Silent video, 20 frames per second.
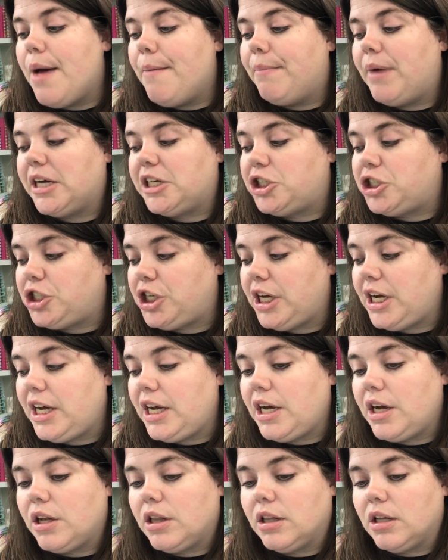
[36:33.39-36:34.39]
But
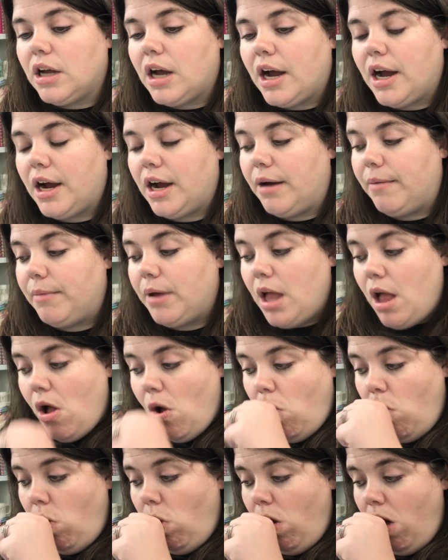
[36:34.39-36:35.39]
she loved
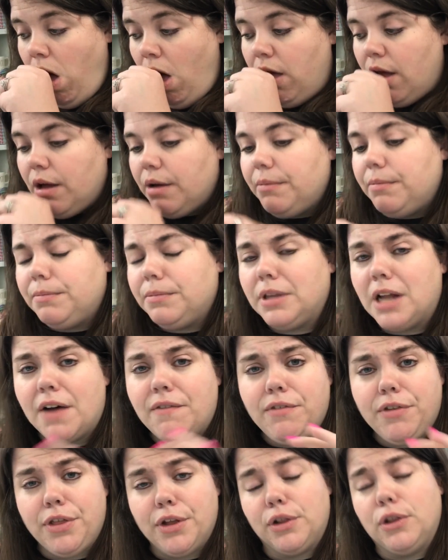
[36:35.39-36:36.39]

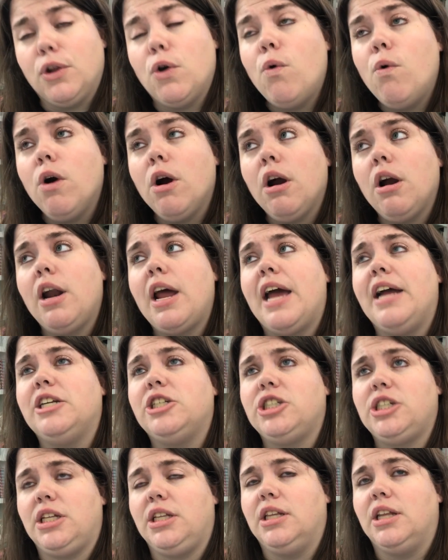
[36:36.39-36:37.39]
the Lord, and
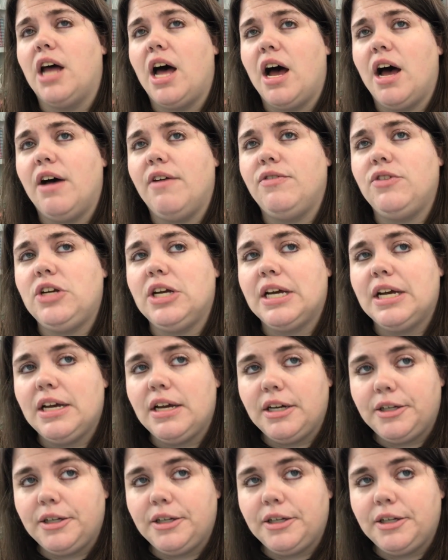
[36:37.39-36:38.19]
she just